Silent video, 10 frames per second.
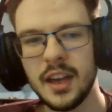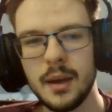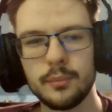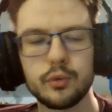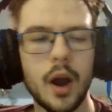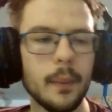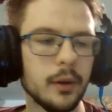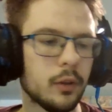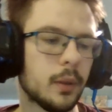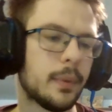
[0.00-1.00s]
Probably
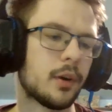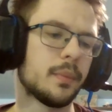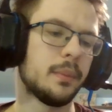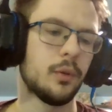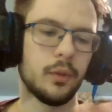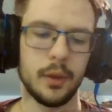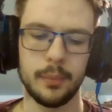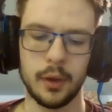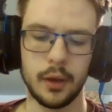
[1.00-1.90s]
only a buck.